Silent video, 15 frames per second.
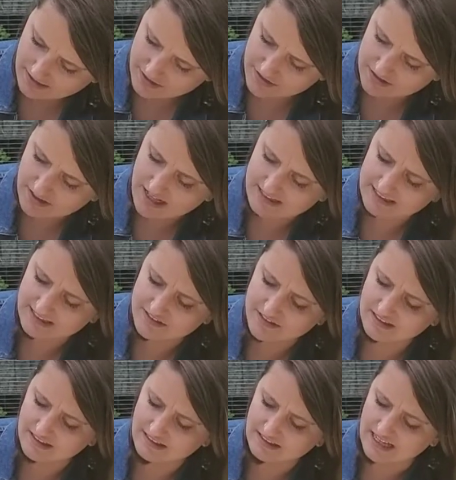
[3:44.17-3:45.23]
Luckily there's a
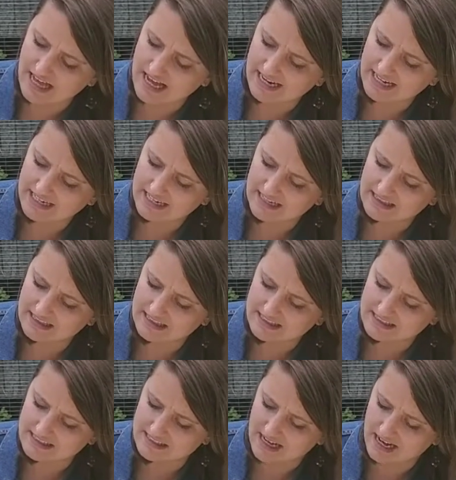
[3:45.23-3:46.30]
little line on
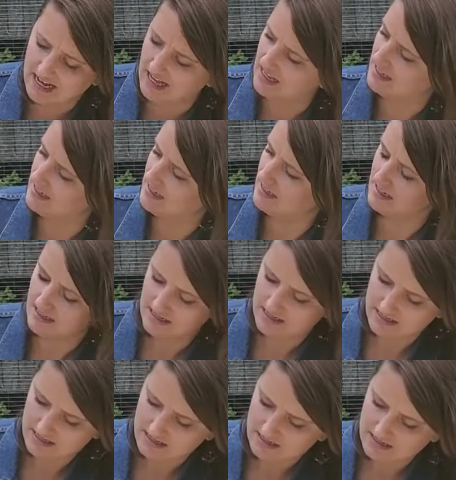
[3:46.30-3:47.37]
this
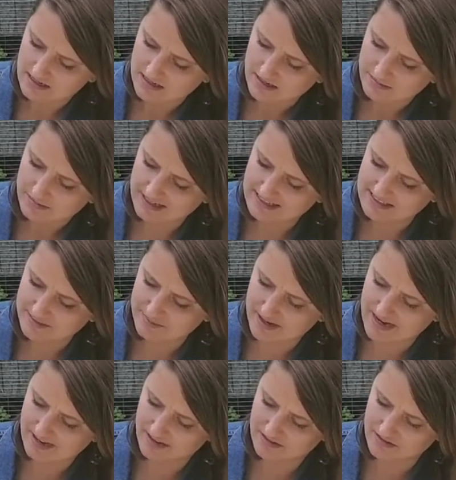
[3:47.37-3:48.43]
plastic
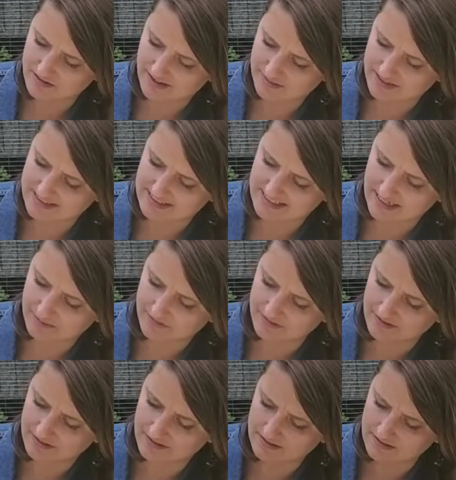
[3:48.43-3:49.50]
bottle, so that makes it
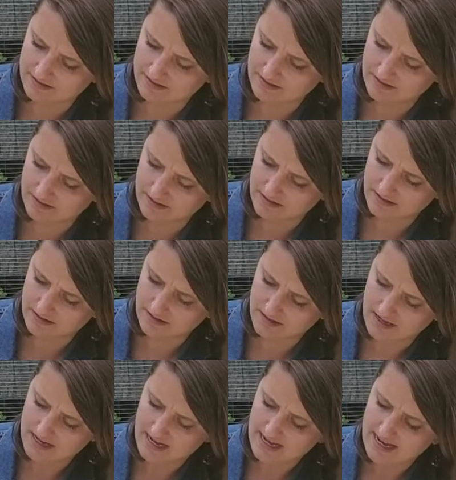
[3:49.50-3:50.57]
helpful.
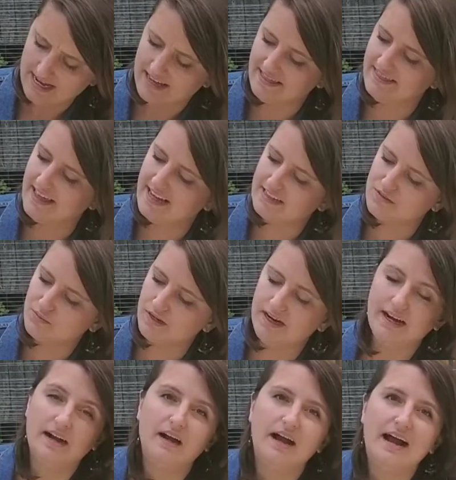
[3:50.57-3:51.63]
And that's
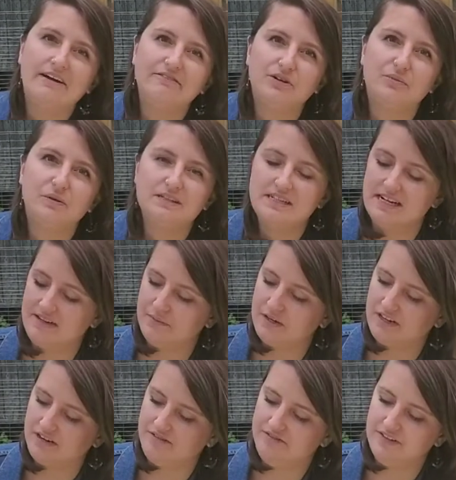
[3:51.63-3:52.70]
where, after we're done, we're
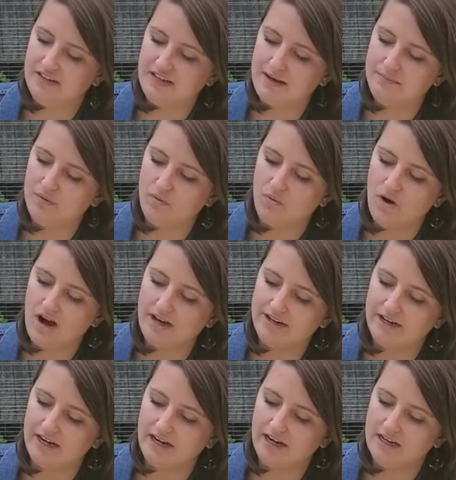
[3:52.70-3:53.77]
going to fill up the
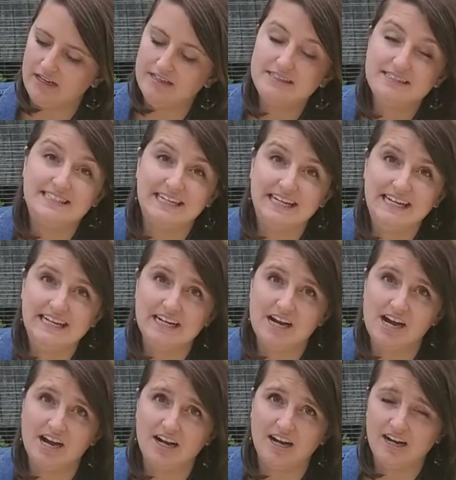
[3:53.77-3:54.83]
water to here